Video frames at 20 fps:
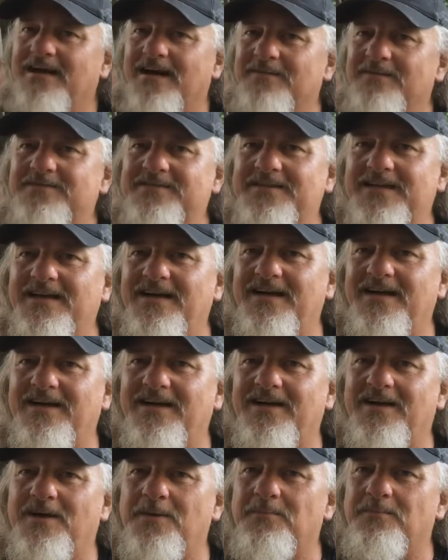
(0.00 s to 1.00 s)
I'm sitting
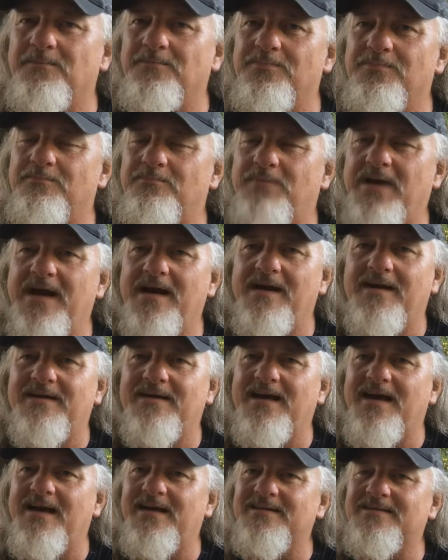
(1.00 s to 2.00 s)
here in
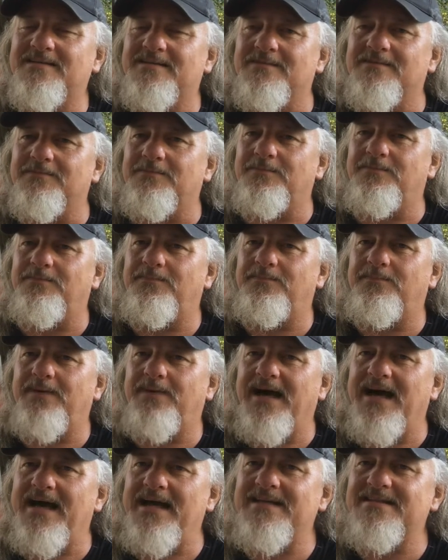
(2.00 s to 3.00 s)
paradise of
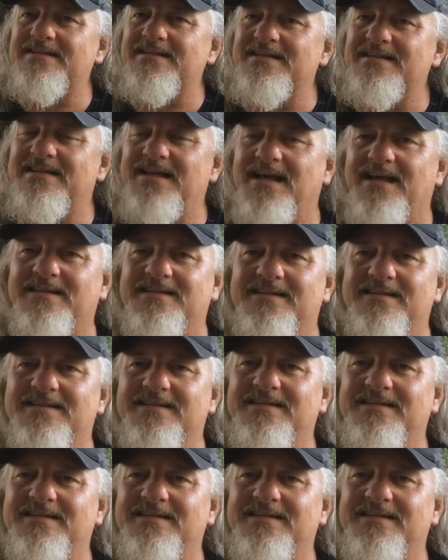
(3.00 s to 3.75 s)
Patterson, Texas.